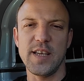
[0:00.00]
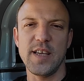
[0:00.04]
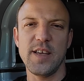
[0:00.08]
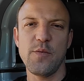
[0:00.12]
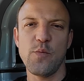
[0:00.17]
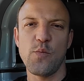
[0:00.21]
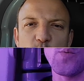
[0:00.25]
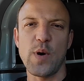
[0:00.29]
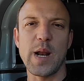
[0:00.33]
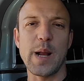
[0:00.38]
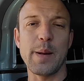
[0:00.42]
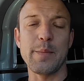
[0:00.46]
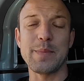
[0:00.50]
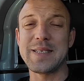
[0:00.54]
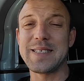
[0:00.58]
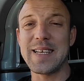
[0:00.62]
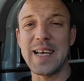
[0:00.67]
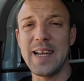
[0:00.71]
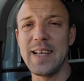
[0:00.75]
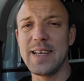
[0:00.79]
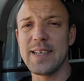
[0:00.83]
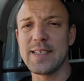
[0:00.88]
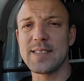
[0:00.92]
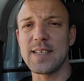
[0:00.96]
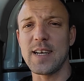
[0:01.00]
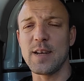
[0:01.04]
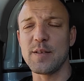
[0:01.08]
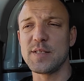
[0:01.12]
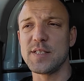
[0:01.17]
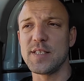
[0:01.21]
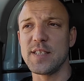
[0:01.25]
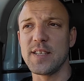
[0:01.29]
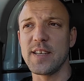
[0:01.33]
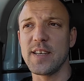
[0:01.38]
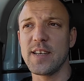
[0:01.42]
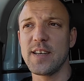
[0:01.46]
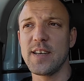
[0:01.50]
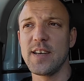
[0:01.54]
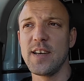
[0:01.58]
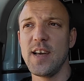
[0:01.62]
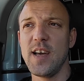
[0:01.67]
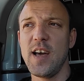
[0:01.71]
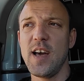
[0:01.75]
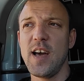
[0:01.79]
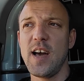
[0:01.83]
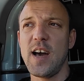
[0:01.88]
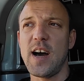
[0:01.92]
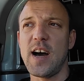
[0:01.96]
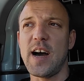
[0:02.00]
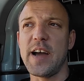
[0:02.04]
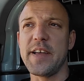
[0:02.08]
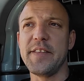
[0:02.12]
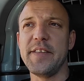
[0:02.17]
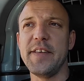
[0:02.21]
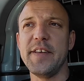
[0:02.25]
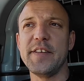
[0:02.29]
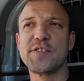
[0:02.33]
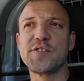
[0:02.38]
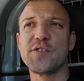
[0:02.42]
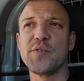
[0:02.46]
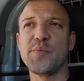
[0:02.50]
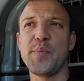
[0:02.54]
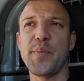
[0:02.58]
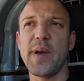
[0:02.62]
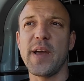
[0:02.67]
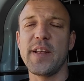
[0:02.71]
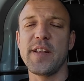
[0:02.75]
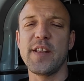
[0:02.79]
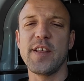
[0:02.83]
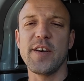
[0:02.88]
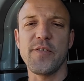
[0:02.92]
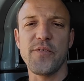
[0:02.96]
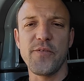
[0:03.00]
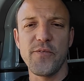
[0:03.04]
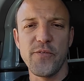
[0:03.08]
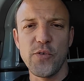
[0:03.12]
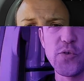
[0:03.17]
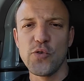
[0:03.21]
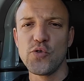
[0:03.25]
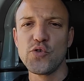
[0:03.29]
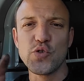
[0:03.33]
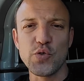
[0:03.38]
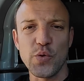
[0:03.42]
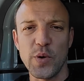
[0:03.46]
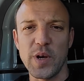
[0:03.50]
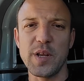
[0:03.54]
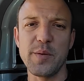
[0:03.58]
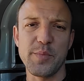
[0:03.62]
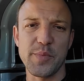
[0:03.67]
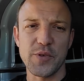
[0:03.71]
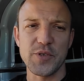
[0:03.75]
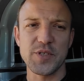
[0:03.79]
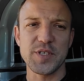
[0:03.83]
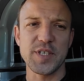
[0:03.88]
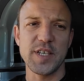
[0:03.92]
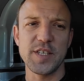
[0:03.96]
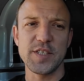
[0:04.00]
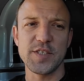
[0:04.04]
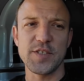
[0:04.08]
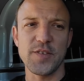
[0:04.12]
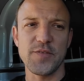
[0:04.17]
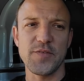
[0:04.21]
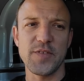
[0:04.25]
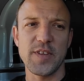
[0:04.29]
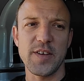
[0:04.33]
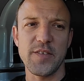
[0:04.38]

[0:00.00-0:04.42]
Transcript: When I'm selling something, I need to pay the full 20% of